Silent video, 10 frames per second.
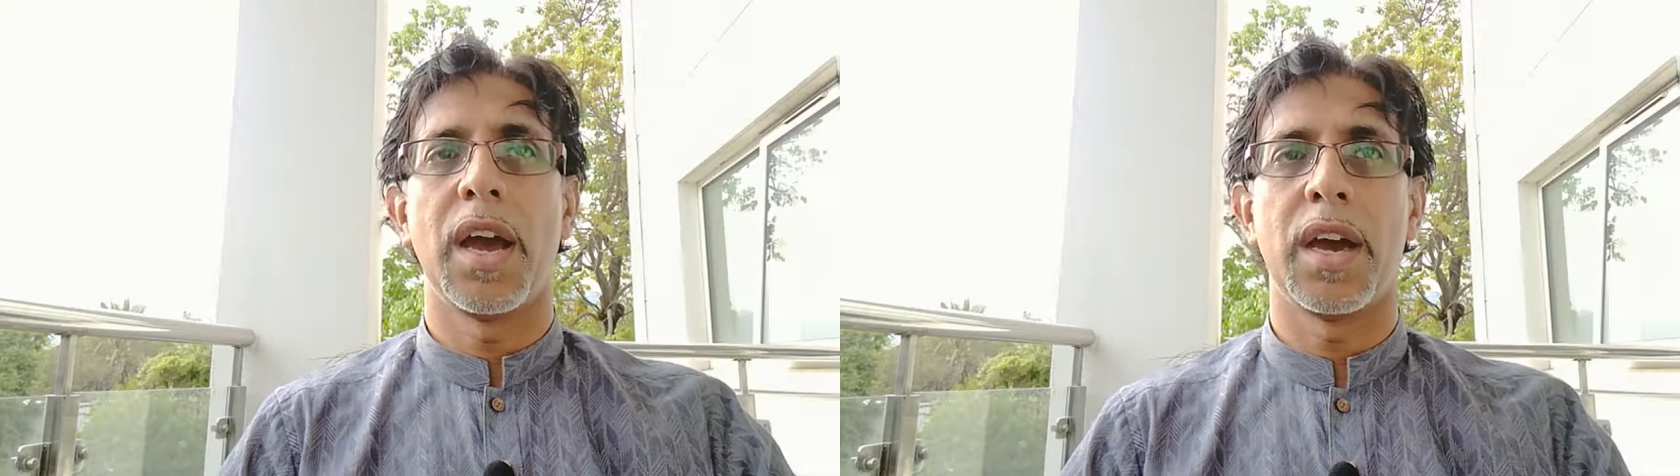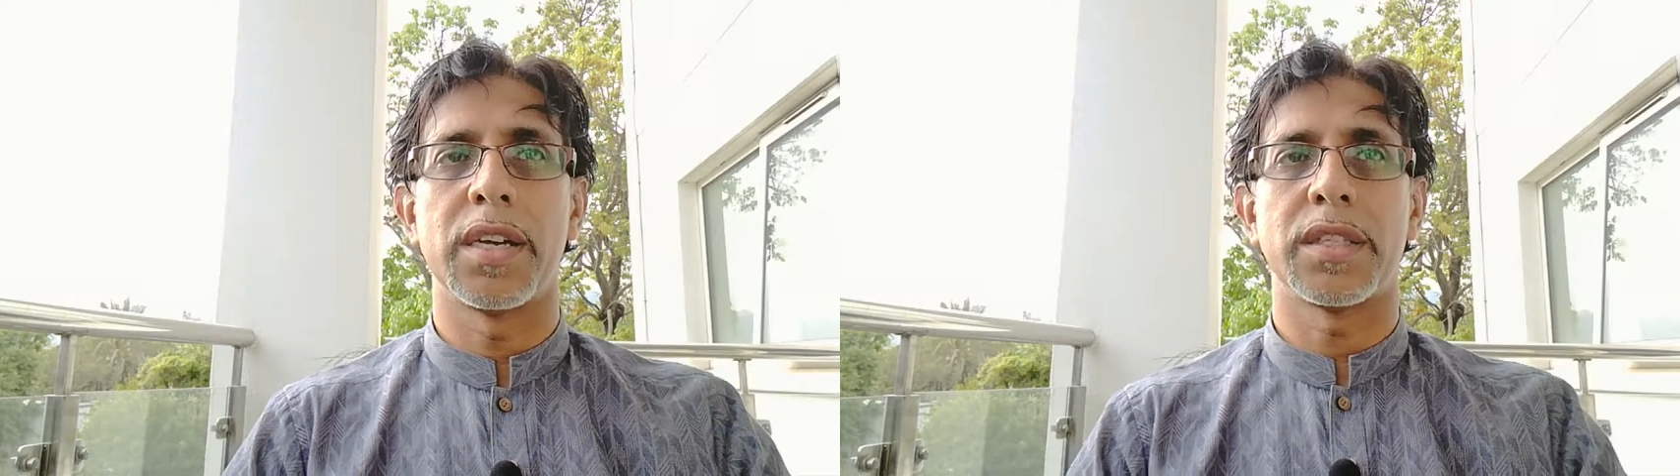
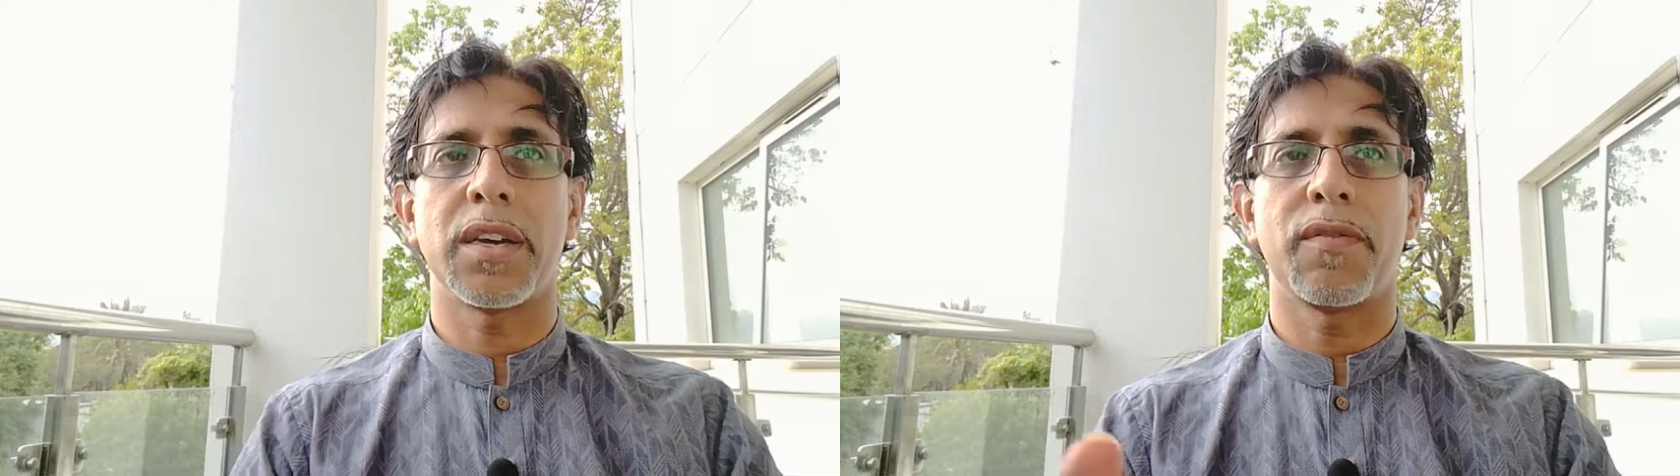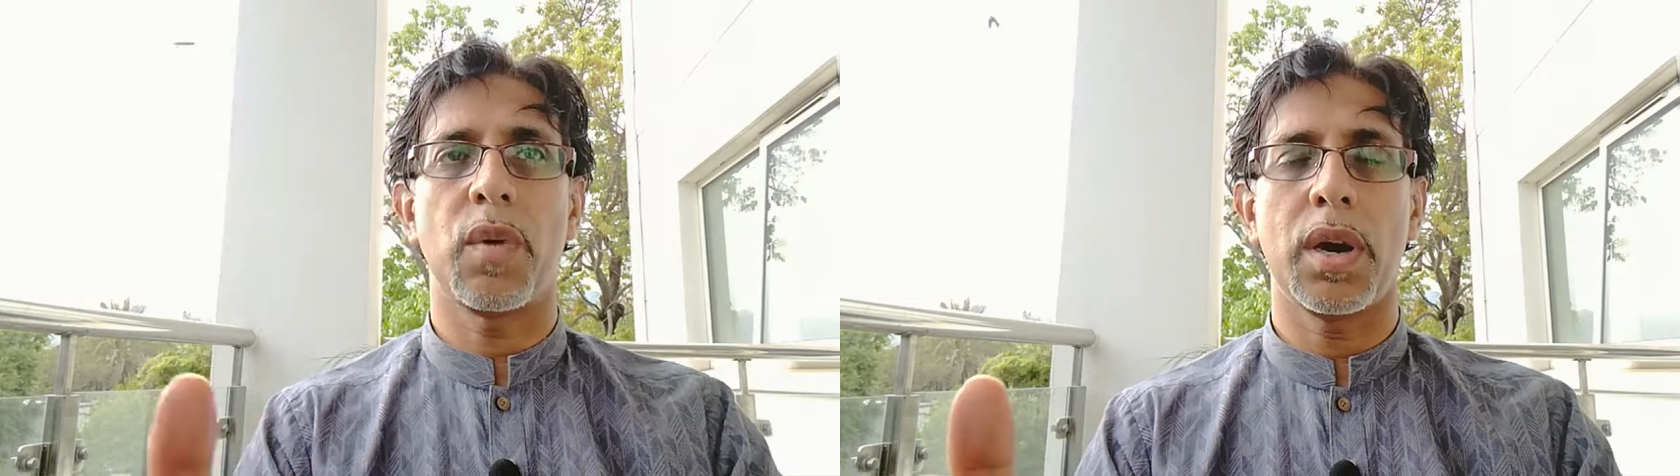
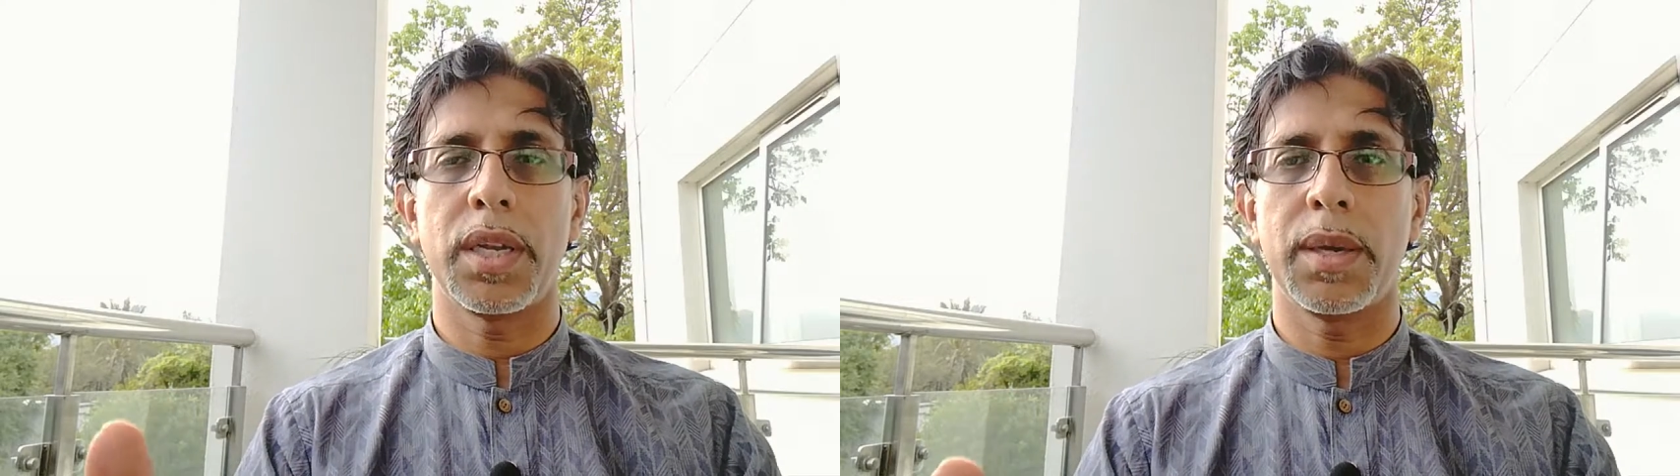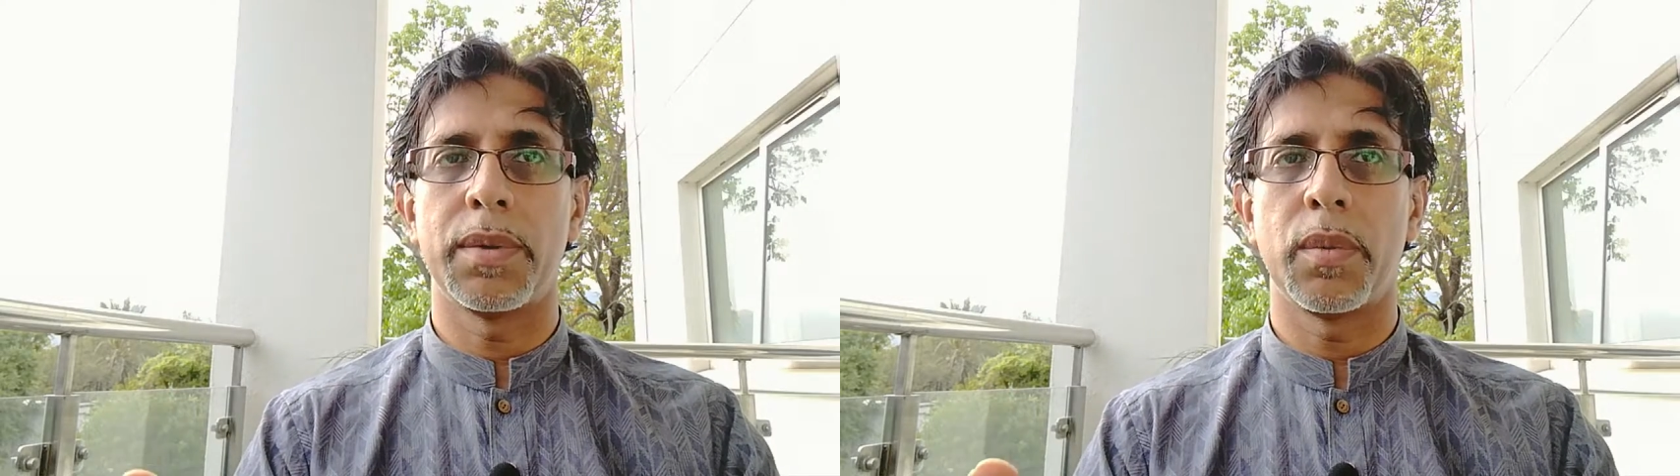Safwan
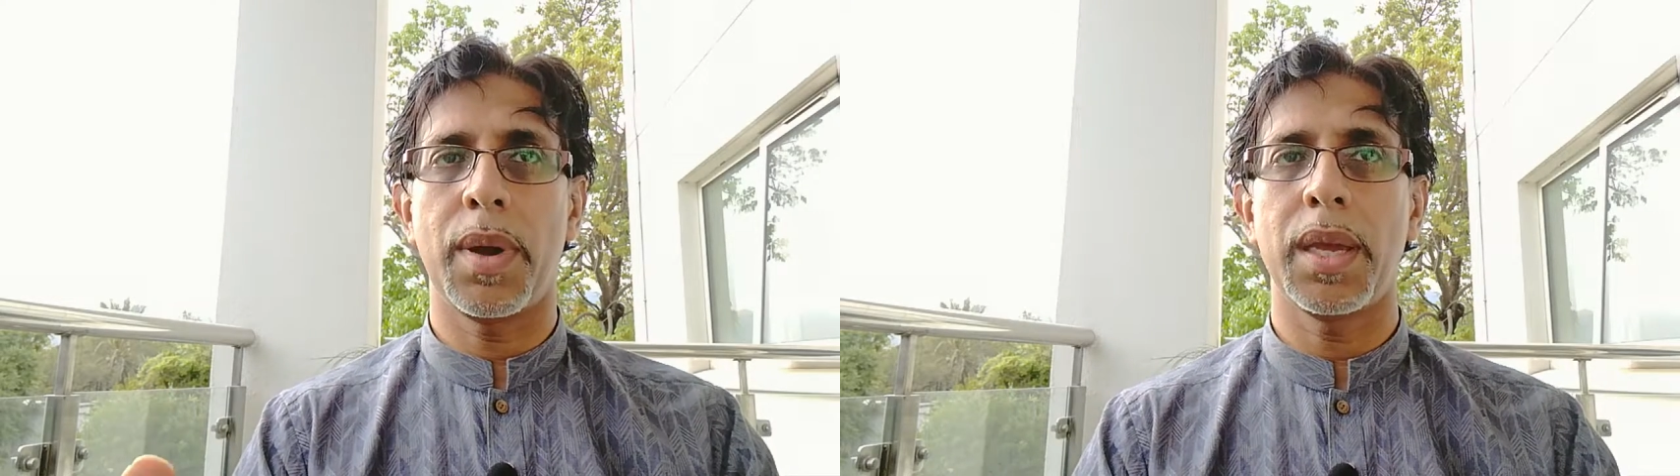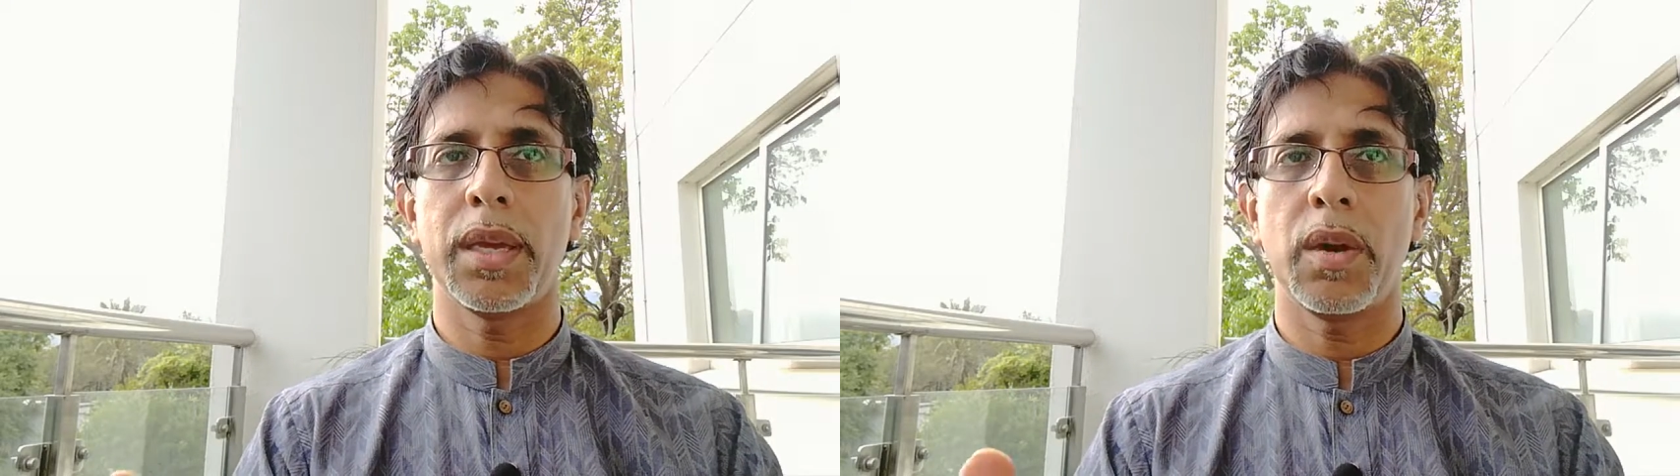ibn
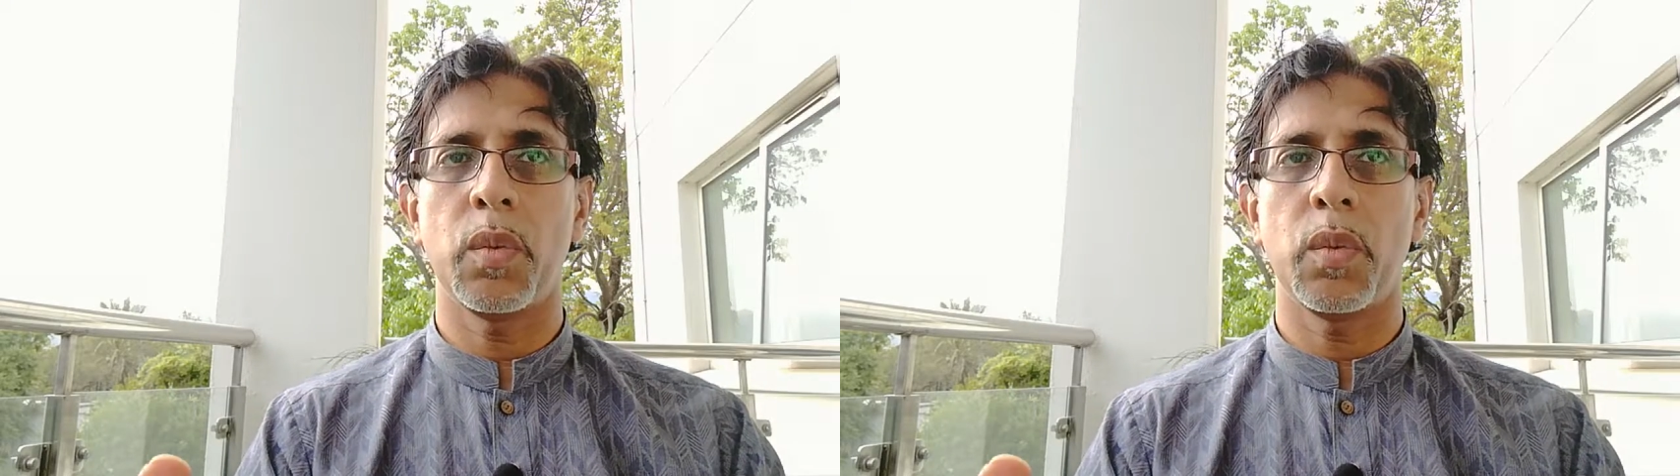Umayyah